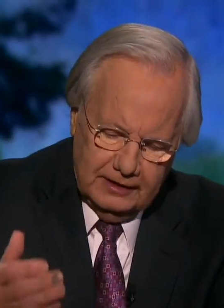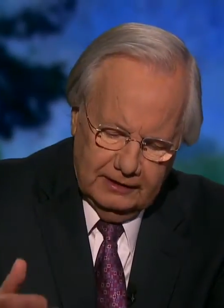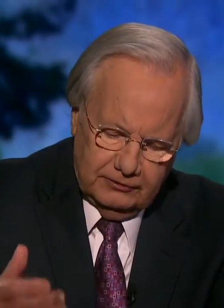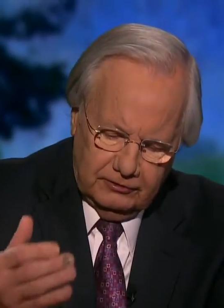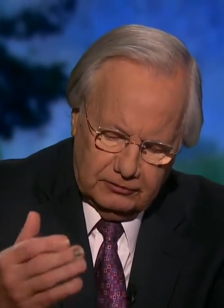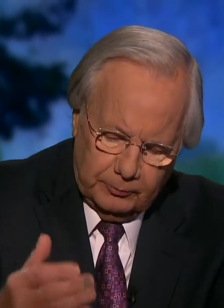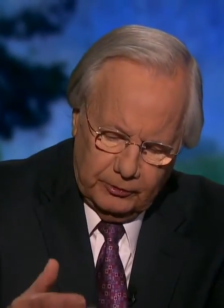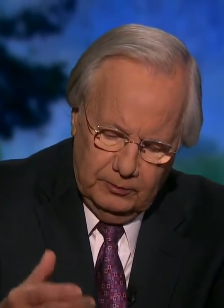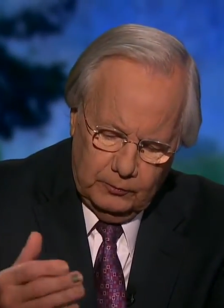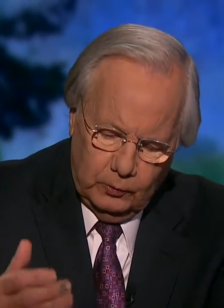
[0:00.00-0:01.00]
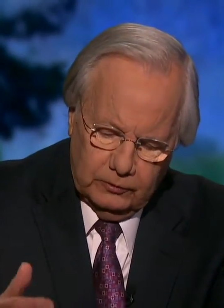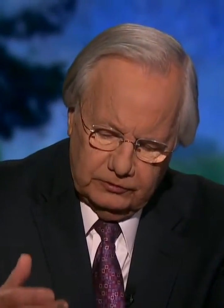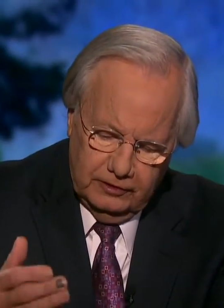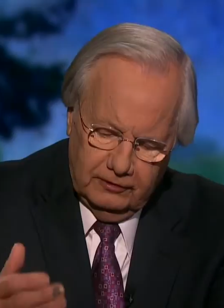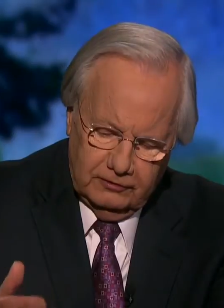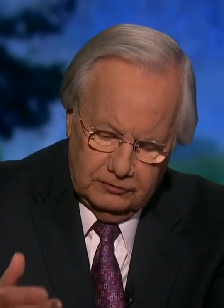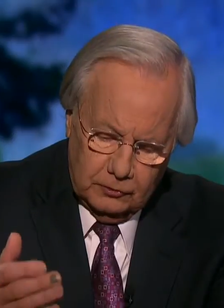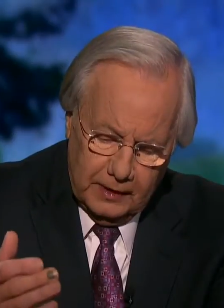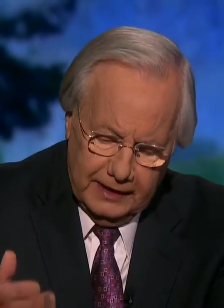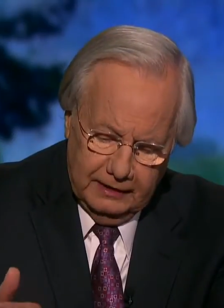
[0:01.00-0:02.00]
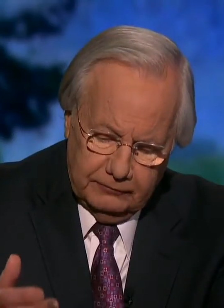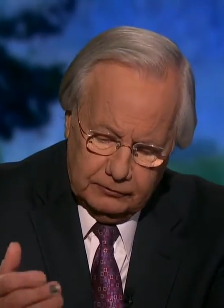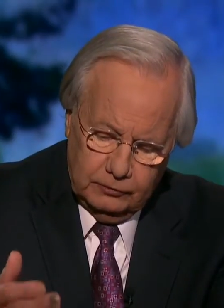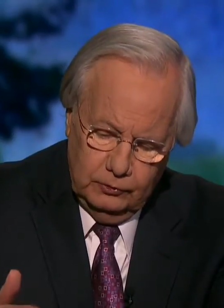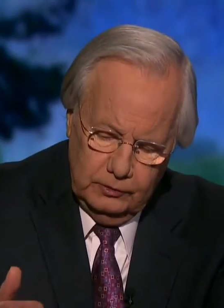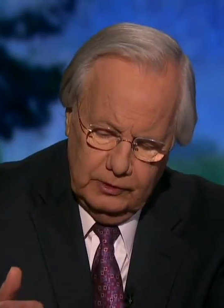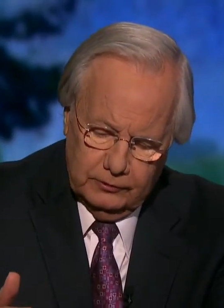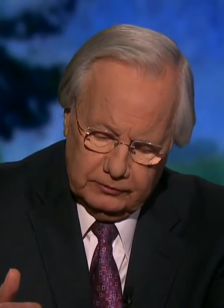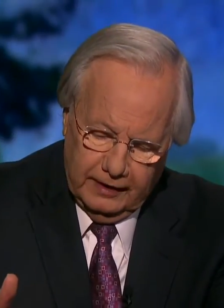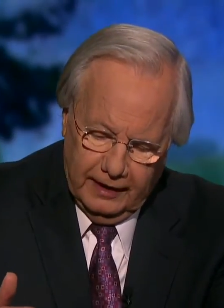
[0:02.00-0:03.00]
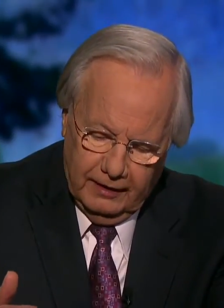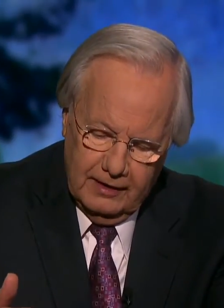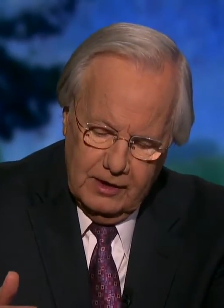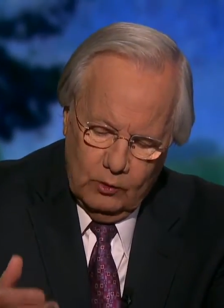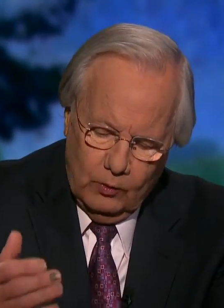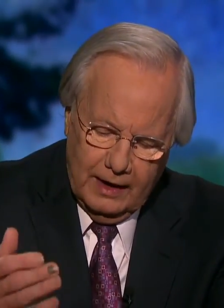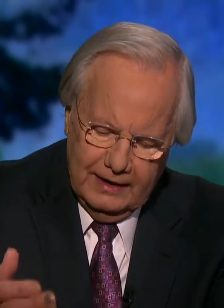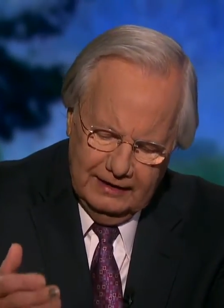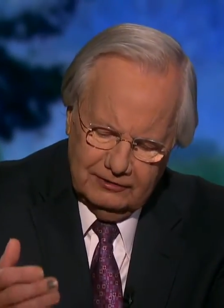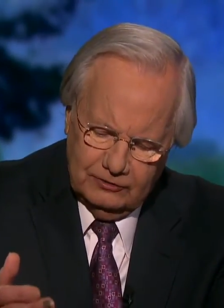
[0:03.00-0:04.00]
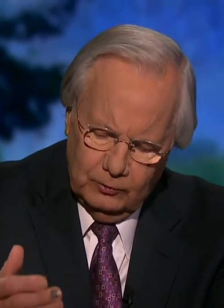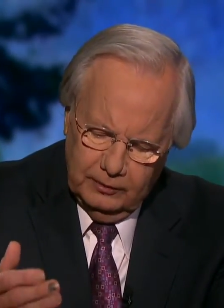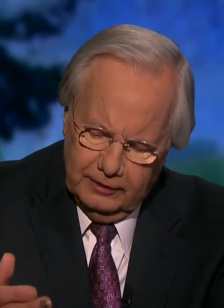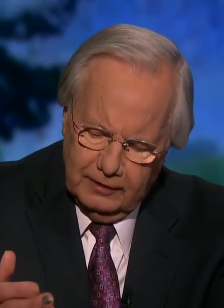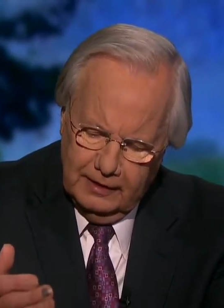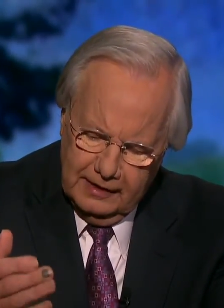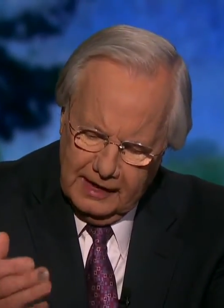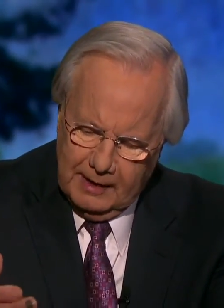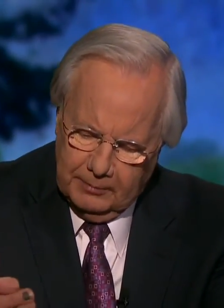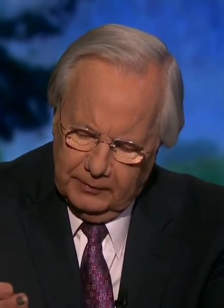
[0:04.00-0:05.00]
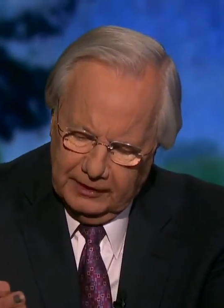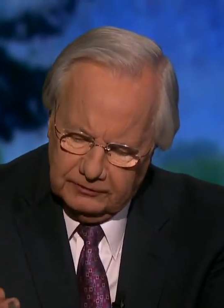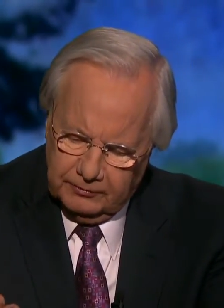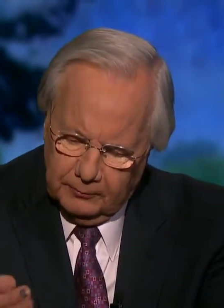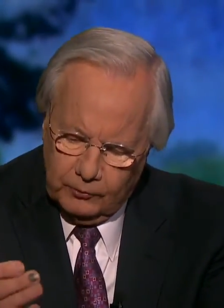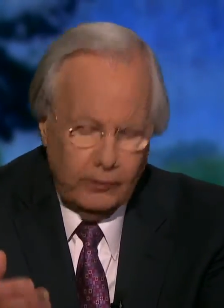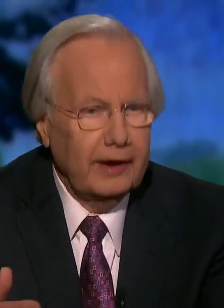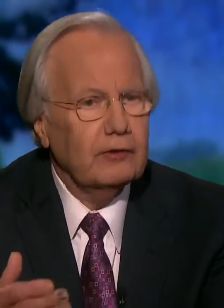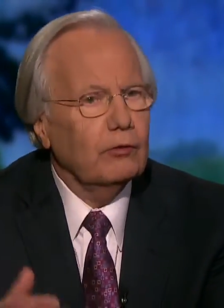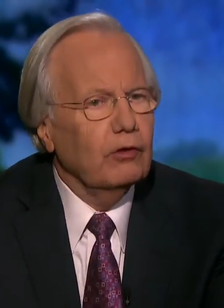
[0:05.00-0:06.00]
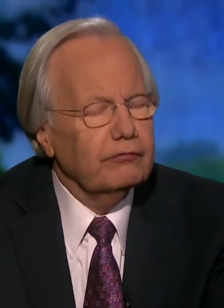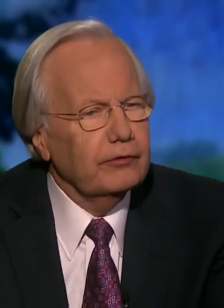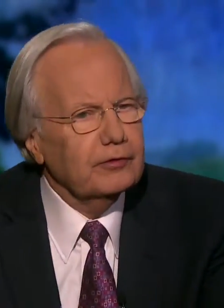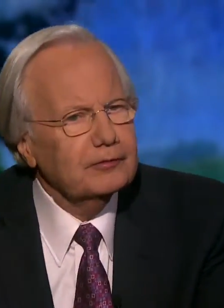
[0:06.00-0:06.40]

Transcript: against the Supreme Court Citizens United for 2 years now. Why has so little happened? That's from Craig Crawford.